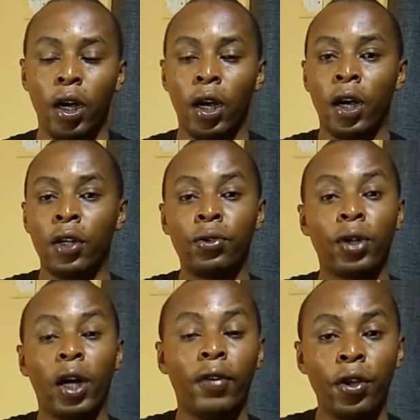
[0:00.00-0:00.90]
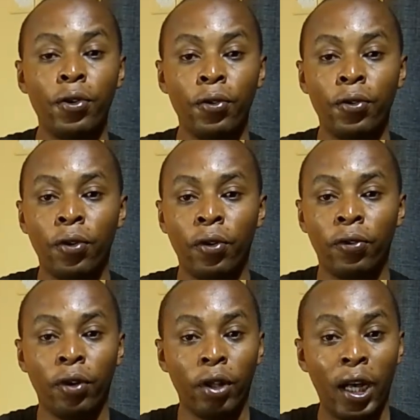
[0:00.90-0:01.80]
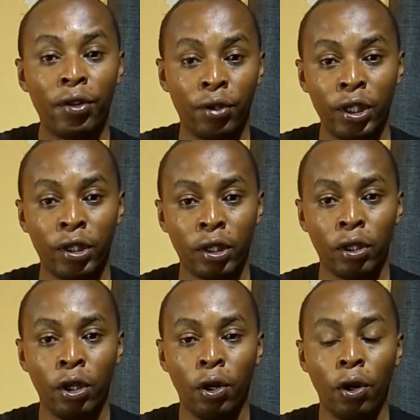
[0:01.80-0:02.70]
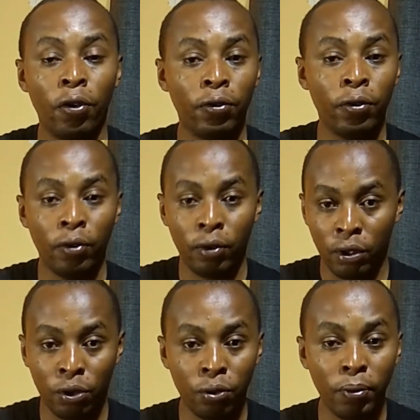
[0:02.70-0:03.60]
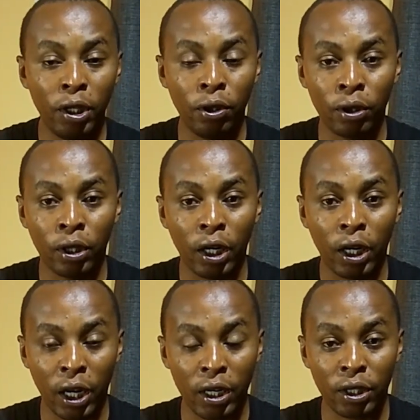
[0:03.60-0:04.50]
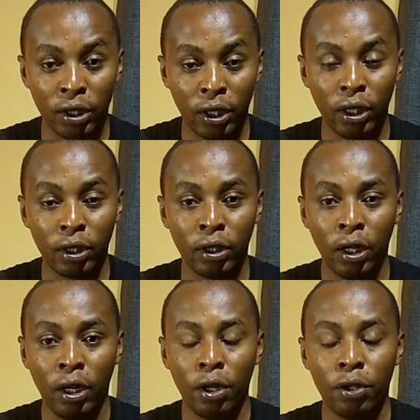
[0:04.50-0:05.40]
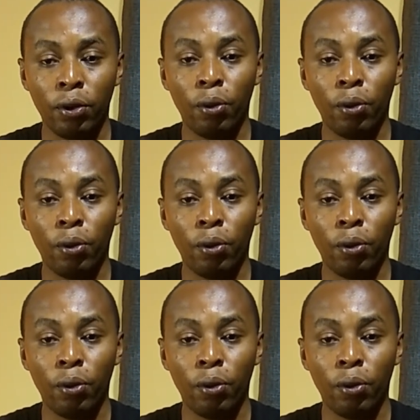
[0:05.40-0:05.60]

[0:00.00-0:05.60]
to cover you for that risk of 2 million Kenya shillings. So